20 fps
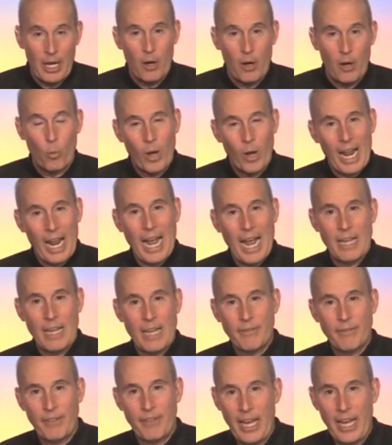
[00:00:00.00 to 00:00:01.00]
What I
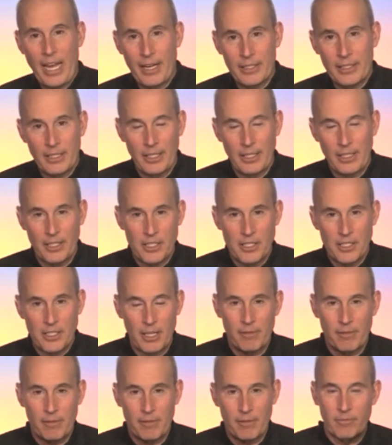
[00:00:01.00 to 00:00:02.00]
have found is
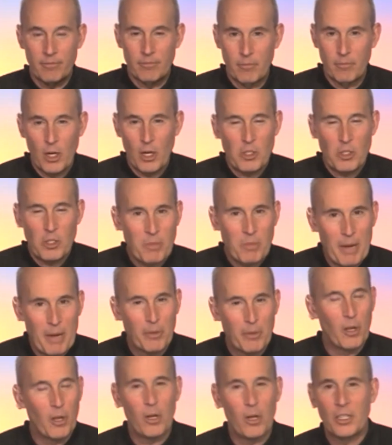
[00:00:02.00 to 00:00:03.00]
that most
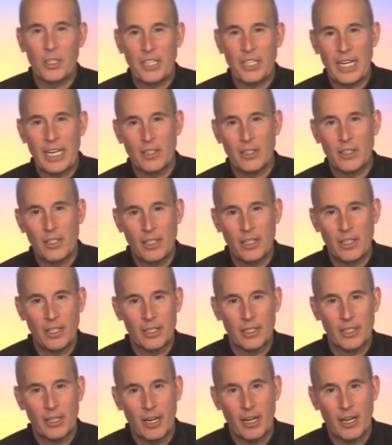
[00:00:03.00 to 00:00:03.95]
people all day long